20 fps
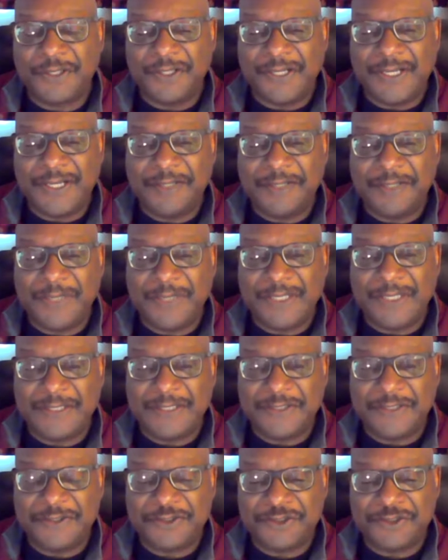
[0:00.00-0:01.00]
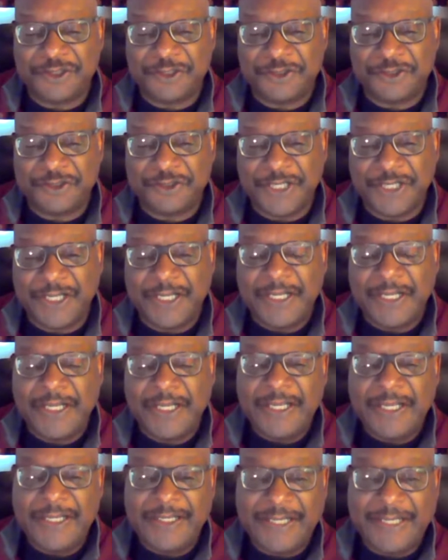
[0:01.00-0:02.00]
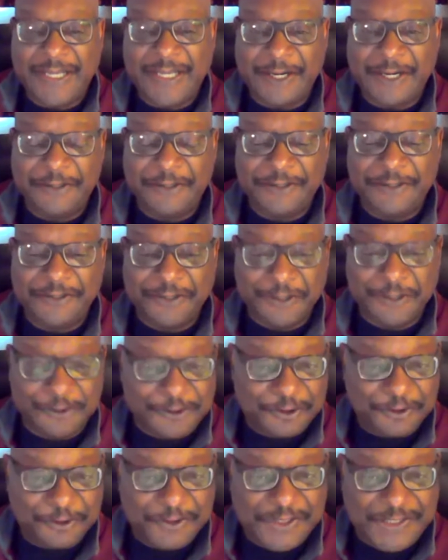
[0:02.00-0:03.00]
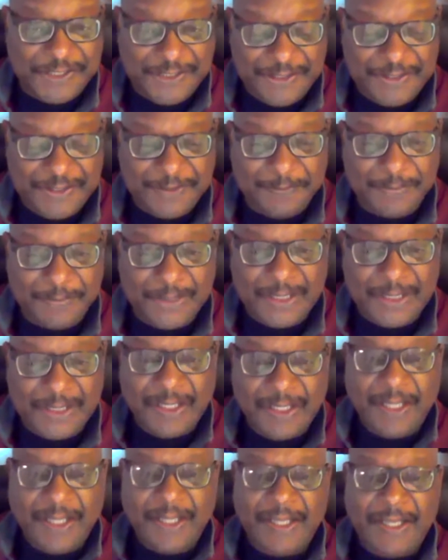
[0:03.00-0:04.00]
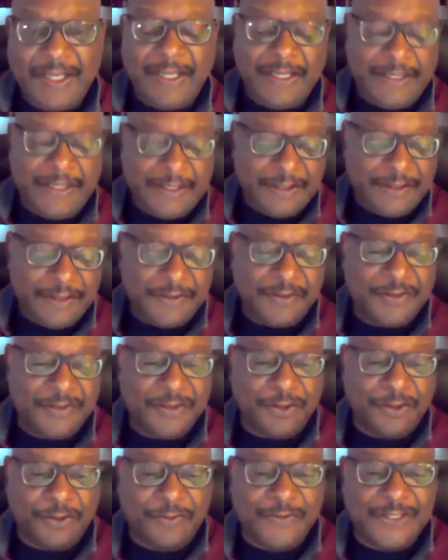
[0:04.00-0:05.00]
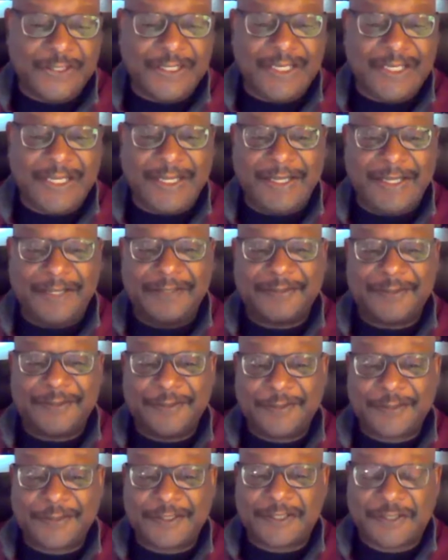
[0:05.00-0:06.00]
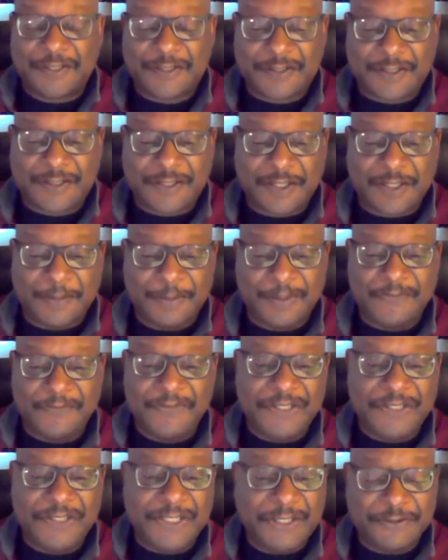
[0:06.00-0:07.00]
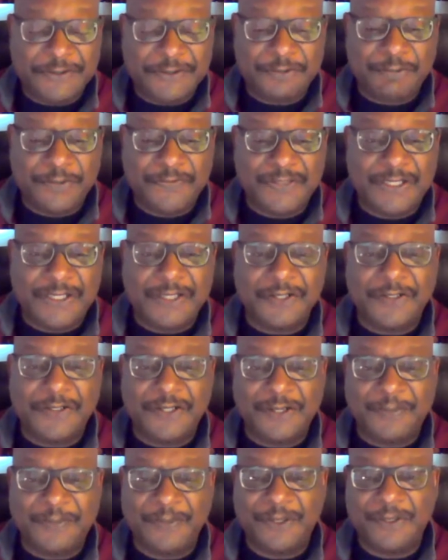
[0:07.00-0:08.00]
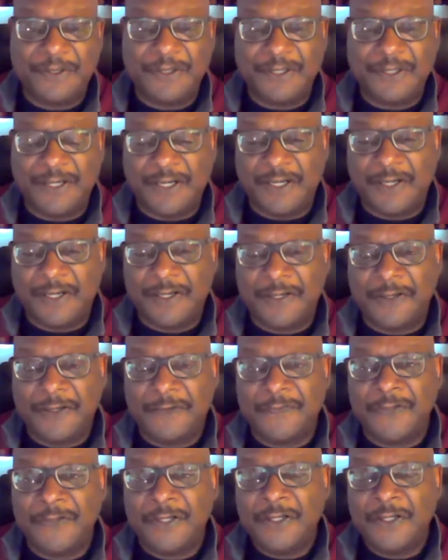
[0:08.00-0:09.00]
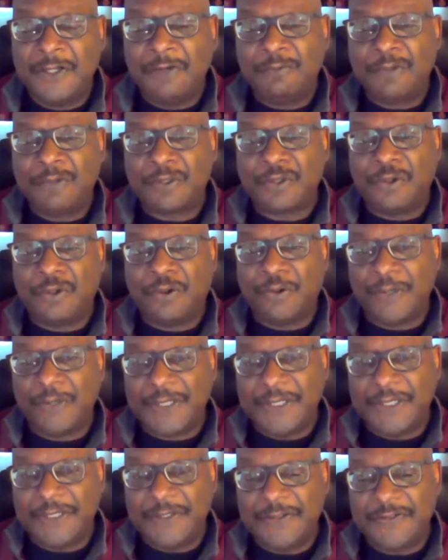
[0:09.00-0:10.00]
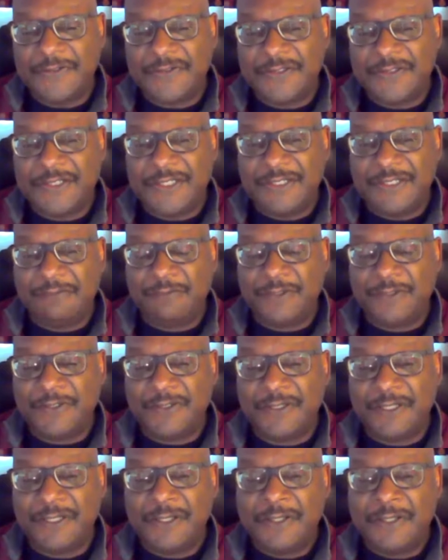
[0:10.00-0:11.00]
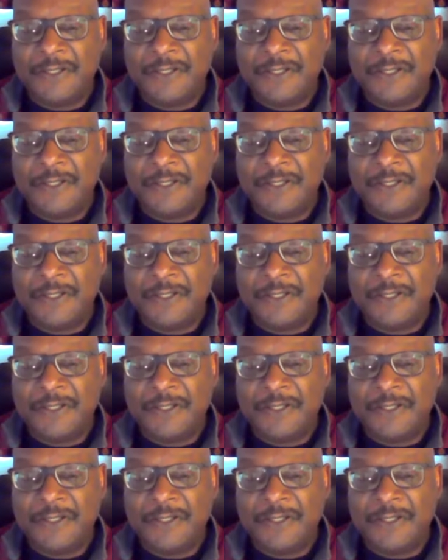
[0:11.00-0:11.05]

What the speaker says: United Methodist Church Care and Nurture team. And over the last couple of years, we've done a number of recordings dealing with